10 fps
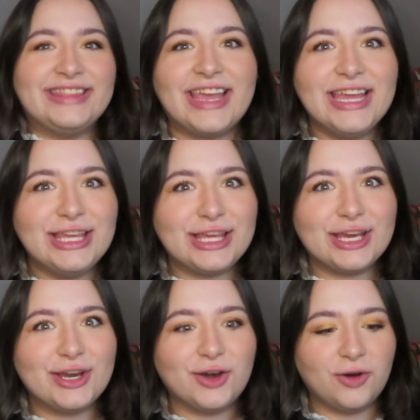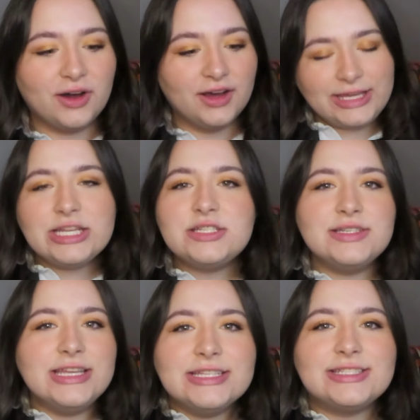Thank you. He
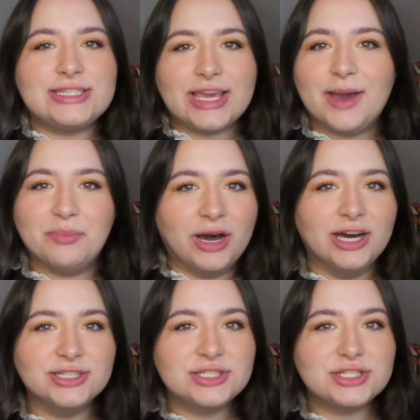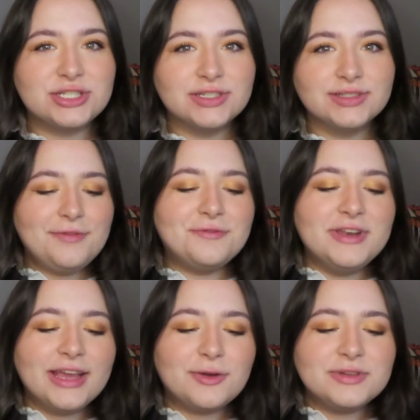needs to get punched. If
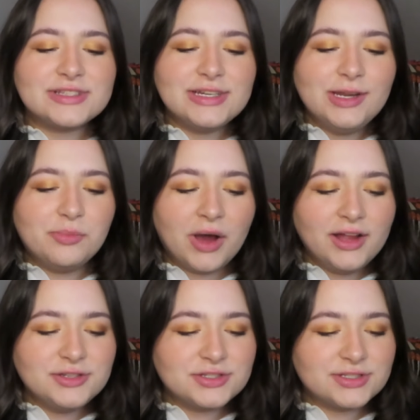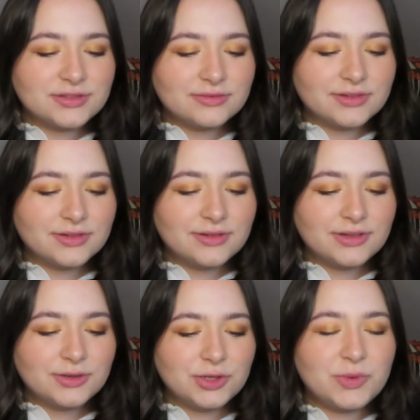Nick was gonna punch
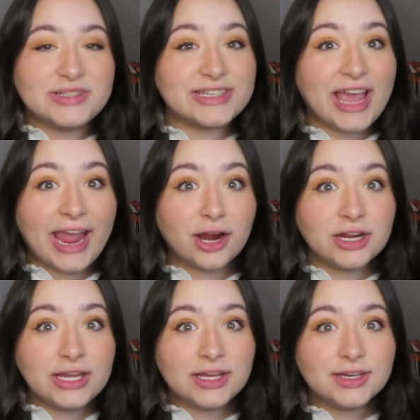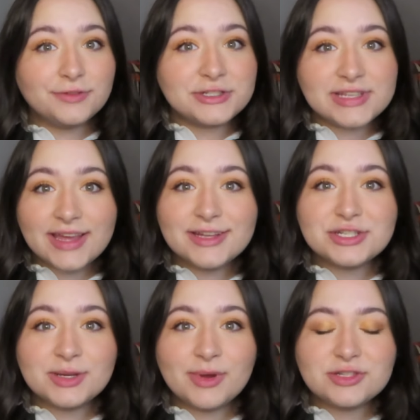Who was it, Harry, for saying
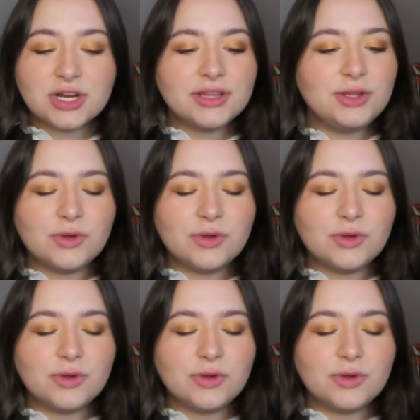shit about Charlie?